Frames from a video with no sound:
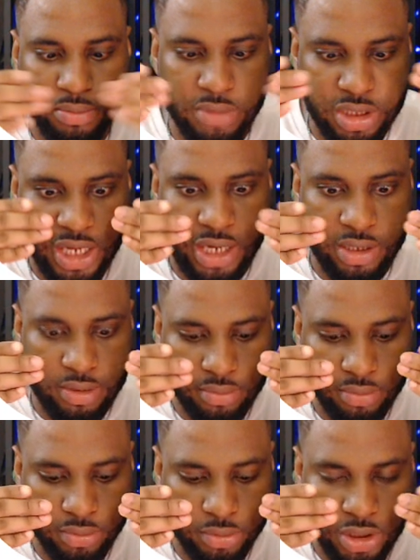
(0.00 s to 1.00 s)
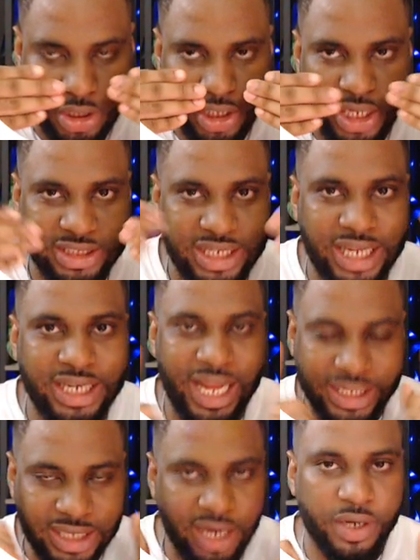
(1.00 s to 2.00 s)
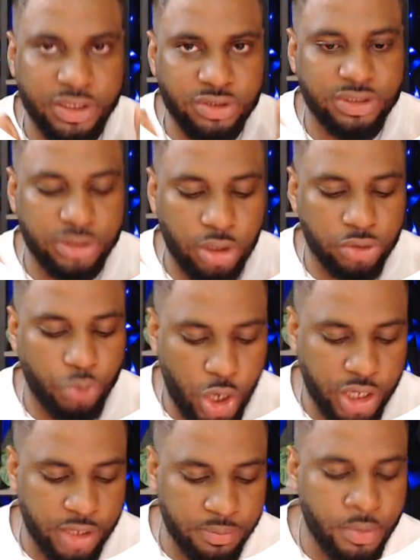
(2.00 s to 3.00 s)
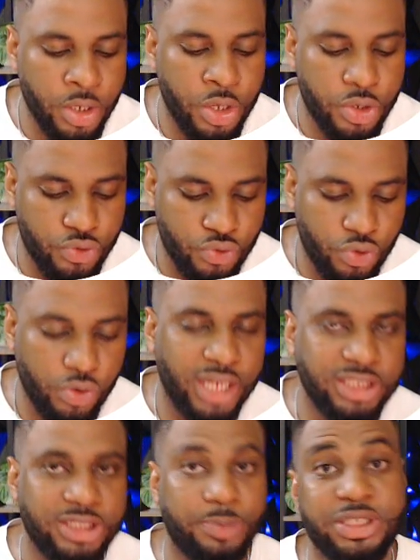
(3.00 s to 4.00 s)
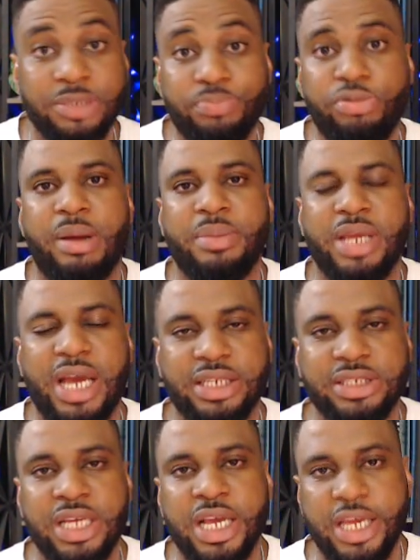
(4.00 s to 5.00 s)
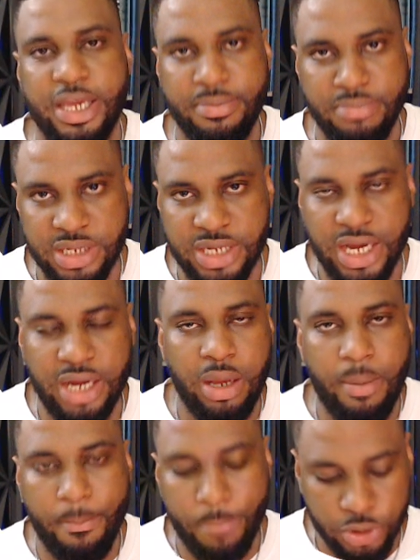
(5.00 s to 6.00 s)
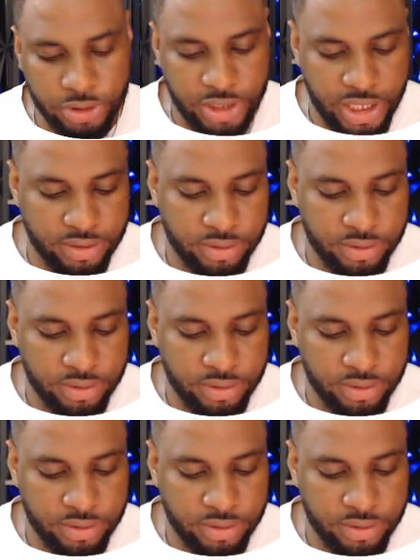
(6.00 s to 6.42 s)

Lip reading: medially, indicating that the lateral rectus is not working, you know that this person probably has a medial pontine